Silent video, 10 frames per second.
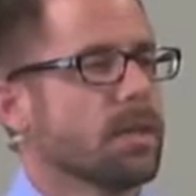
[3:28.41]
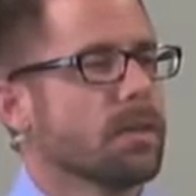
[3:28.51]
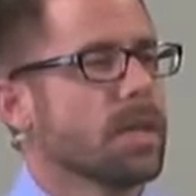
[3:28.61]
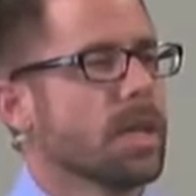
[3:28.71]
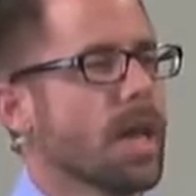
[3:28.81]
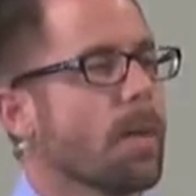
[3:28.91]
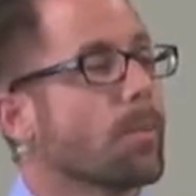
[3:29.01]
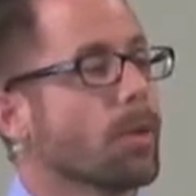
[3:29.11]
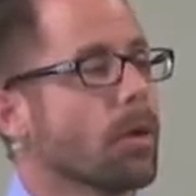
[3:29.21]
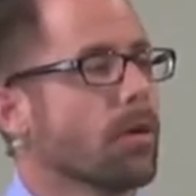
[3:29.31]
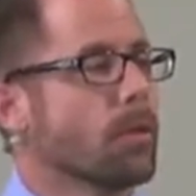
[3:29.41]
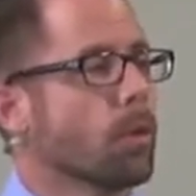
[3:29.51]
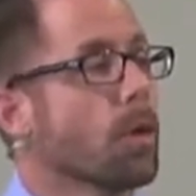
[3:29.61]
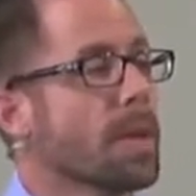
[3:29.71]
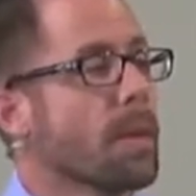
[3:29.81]
the emperor of the
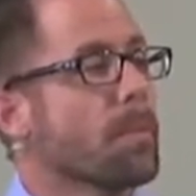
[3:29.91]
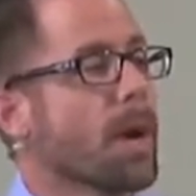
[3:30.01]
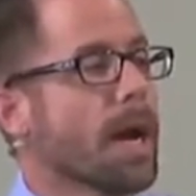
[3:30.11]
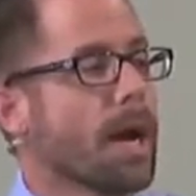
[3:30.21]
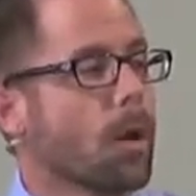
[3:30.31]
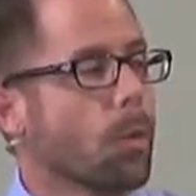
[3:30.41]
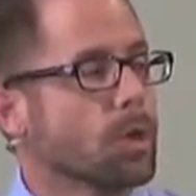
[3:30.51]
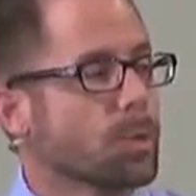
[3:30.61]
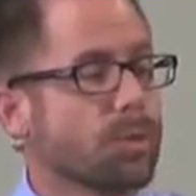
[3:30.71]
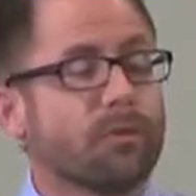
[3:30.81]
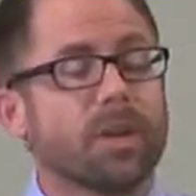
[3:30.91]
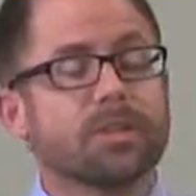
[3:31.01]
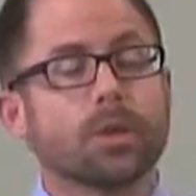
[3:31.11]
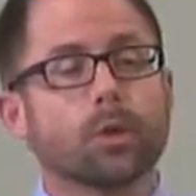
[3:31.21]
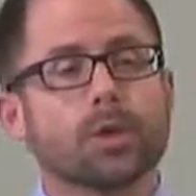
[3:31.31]
Roman Empire was a
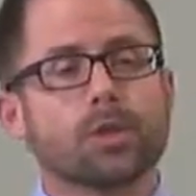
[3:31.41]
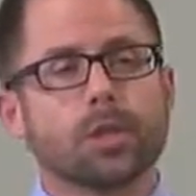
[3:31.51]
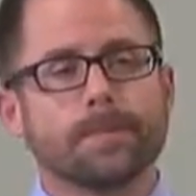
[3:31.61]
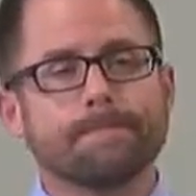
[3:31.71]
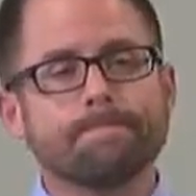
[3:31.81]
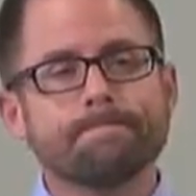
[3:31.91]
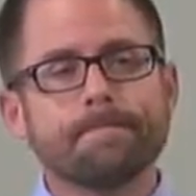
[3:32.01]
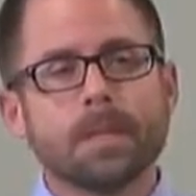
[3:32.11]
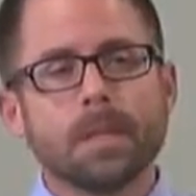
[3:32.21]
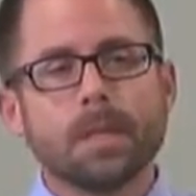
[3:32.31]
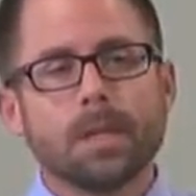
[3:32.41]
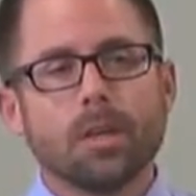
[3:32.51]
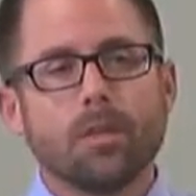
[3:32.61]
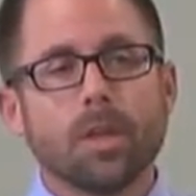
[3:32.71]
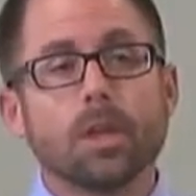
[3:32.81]
professing Christian,
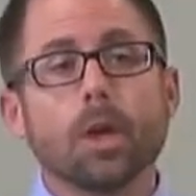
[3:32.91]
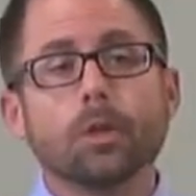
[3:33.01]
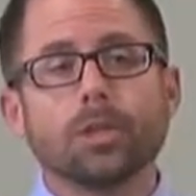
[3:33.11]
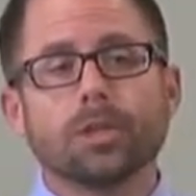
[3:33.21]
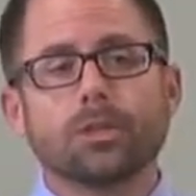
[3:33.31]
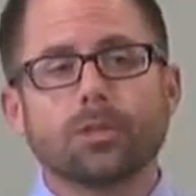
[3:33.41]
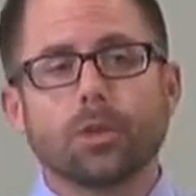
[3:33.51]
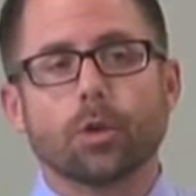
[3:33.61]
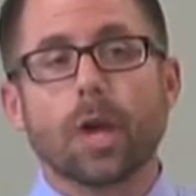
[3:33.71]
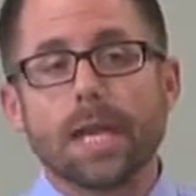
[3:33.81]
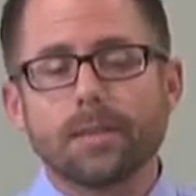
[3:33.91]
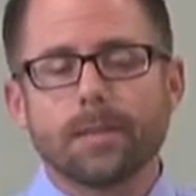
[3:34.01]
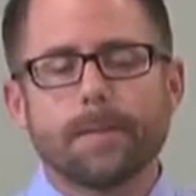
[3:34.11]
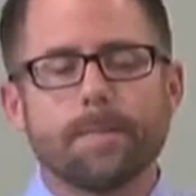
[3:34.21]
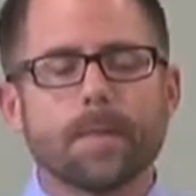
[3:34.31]
Theodosius the Great.
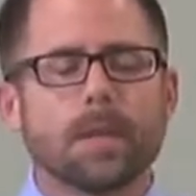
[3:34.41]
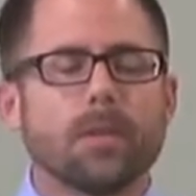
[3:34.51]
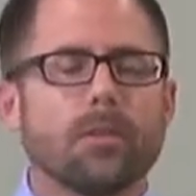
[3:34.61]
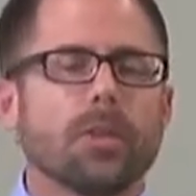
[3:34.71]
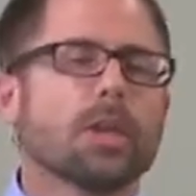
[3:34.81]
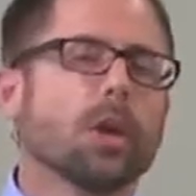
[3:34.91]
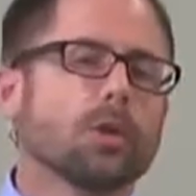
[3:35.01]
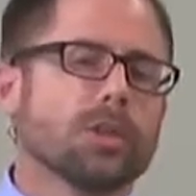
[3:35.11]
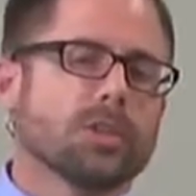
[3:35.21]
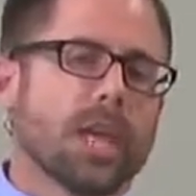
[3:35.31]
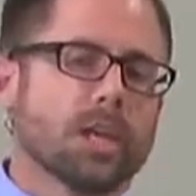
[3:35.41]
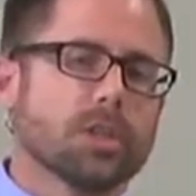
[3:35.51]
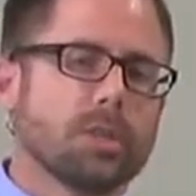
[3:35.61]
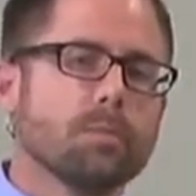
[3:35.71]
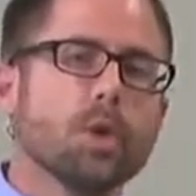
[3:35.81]
And Theodosius
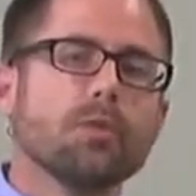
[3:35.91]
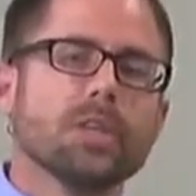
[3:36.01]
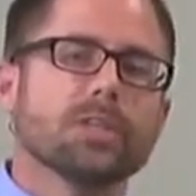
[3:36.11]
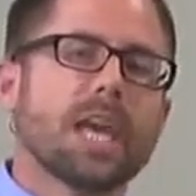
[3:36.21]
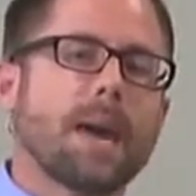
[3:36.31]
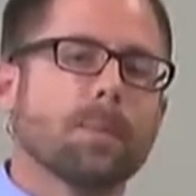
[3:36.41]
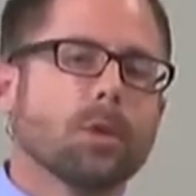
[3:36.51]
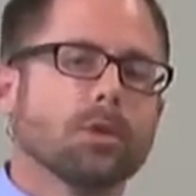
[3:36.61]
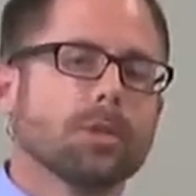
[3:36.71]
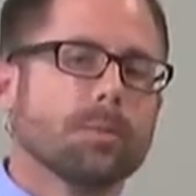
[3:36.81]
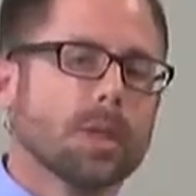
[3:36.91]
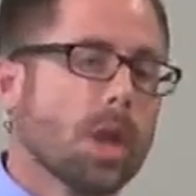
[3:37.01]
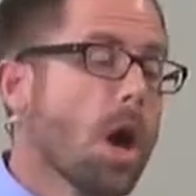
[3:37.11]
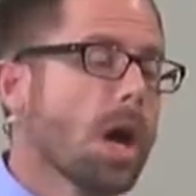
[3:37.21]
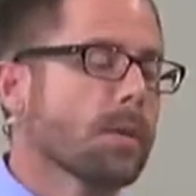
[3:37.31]
actually moved his capital to
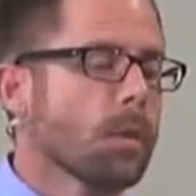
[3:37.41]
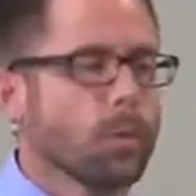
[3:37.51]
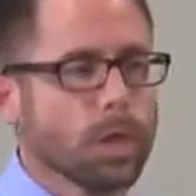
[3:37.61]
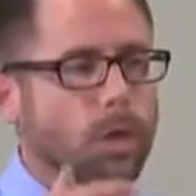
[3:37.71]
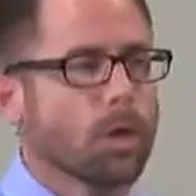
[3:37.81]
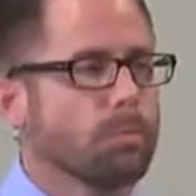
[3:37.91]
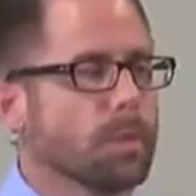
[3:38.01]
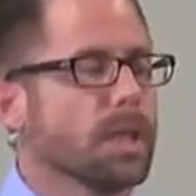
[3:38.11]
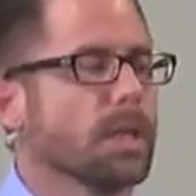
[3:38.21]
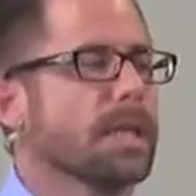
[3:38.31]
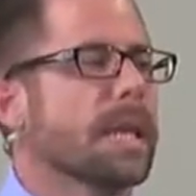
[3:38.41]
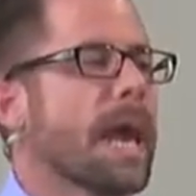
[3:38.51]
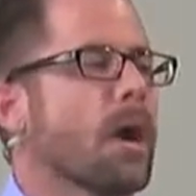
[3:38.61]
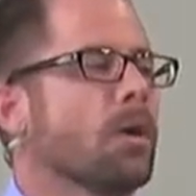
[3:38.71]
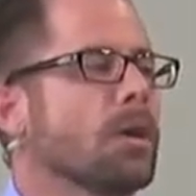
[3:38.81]
Milan, what we call Italy
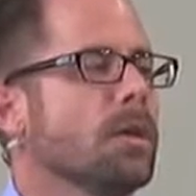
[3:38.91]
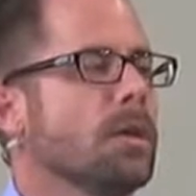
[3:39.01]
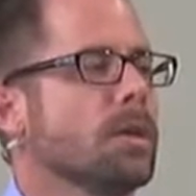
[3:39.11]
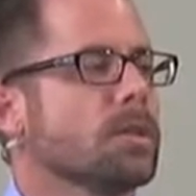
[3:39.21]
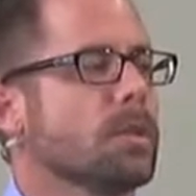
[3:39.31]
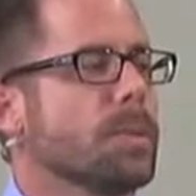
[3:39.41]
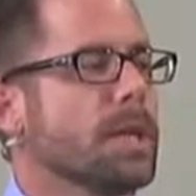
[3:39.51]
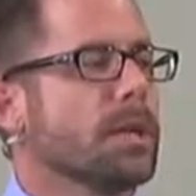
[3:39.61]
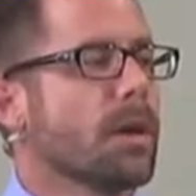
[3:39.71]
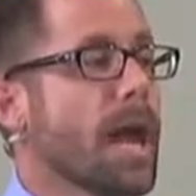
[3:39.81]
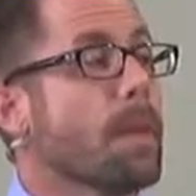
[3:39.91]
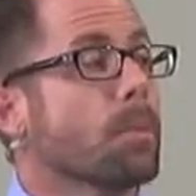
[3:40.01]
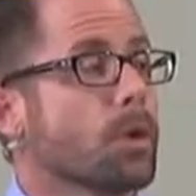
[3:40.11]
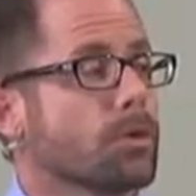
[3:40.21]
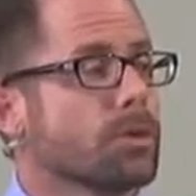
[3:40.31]
now, to be near
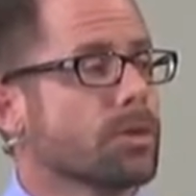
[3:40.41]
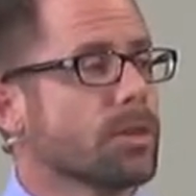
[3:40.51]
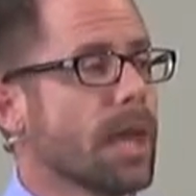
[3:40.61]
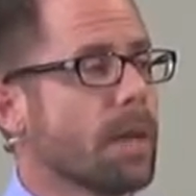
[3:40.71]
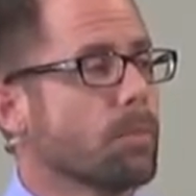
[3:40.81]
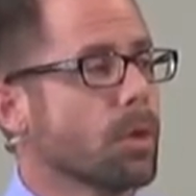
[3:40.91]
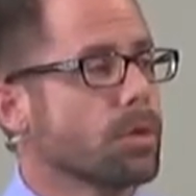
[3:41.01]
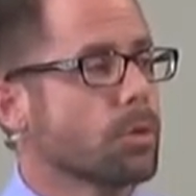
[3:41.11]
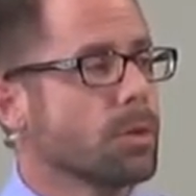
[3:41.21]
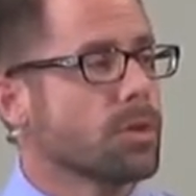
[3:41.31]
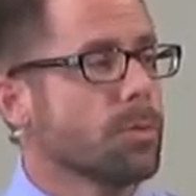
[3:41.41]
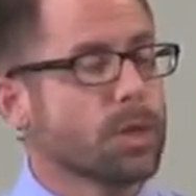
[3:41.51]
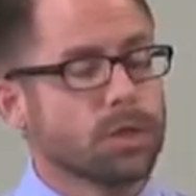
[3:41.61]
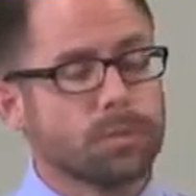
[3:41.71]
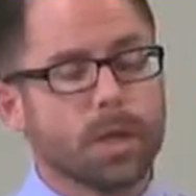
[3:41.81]
Ambrose. Ambrose was the
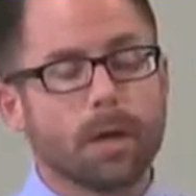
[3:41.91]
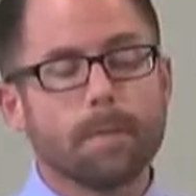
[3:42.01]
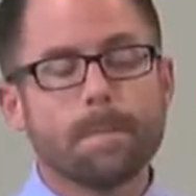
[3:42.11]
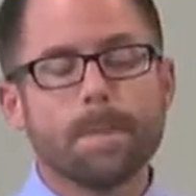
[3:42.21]
bishop there.